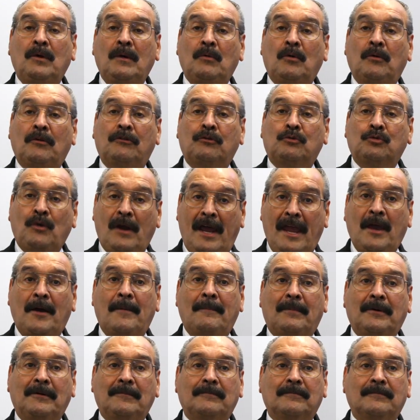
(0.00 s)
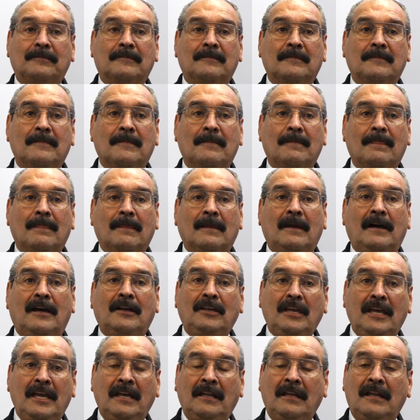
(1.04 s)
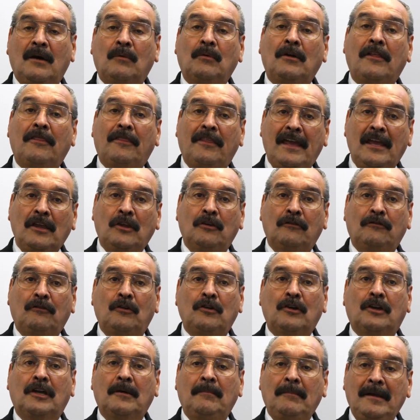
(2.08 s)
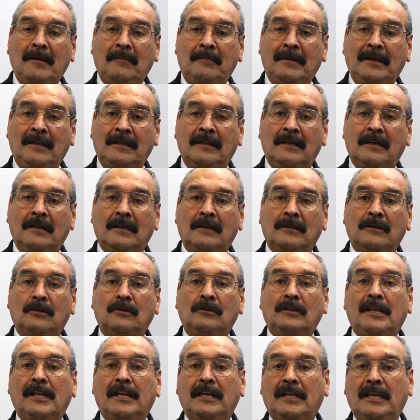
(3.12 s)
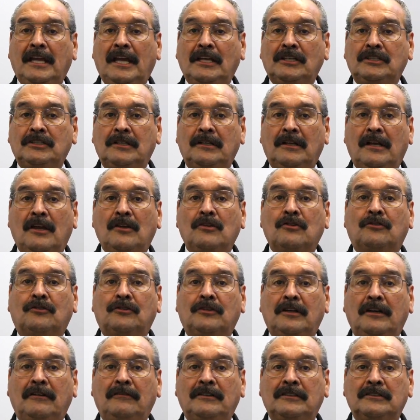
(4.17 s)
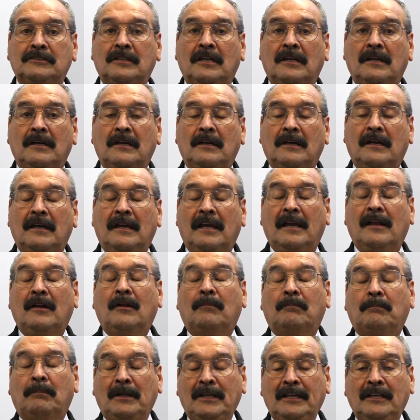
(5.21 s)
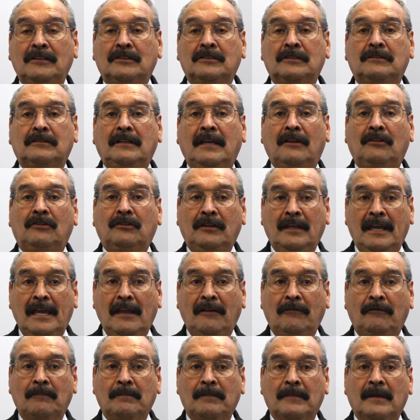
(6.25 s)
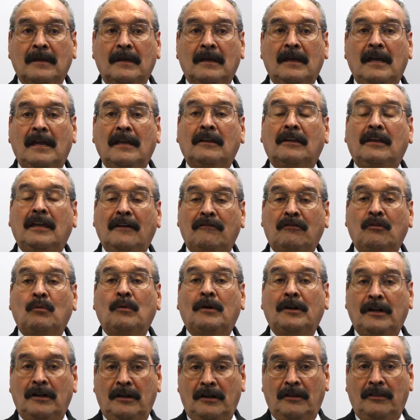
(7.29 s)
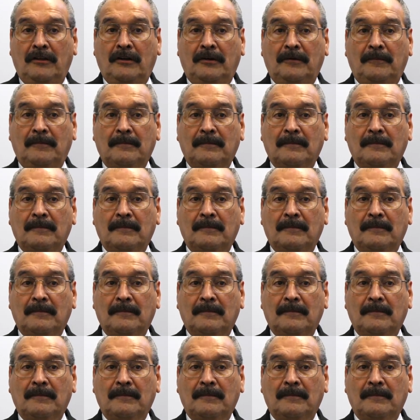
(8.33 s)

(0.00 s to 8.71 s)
we will triumph. Again, I want to thank you for your commitment, your dedication, and your service. And please stay safe and care for one another.